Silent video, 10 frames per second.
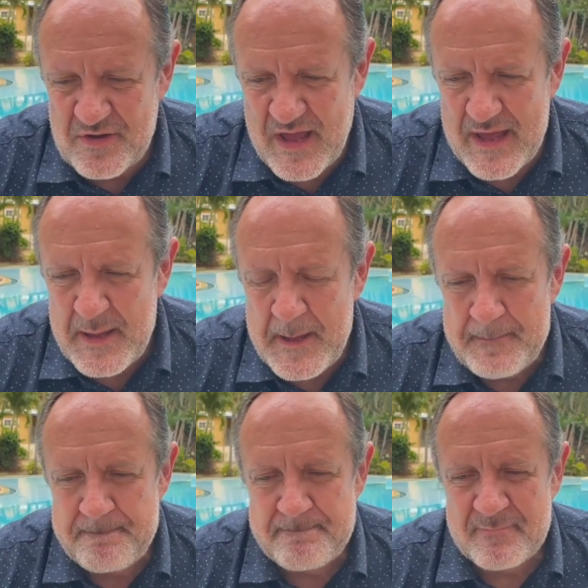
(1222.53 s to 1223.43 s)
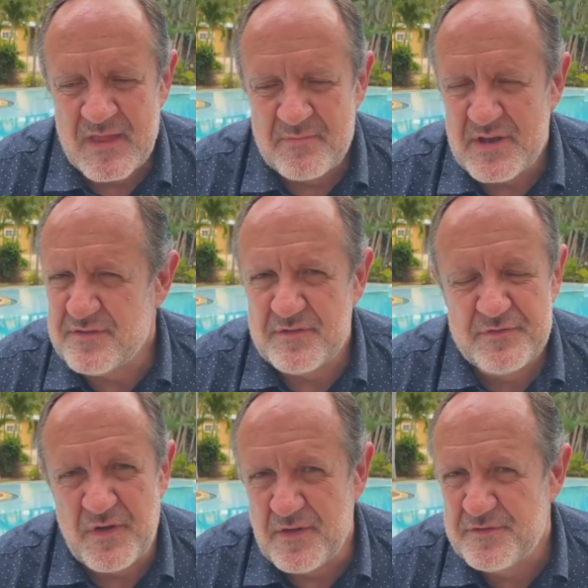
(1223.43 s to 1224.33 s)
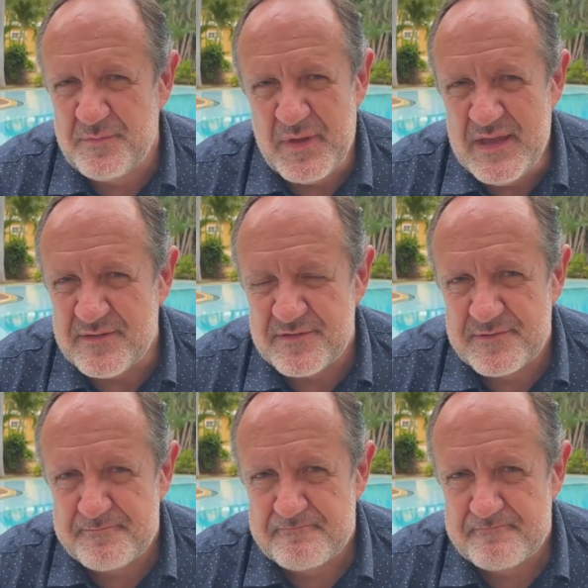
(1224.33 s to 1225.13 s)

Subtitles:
okay. But it's a false peace.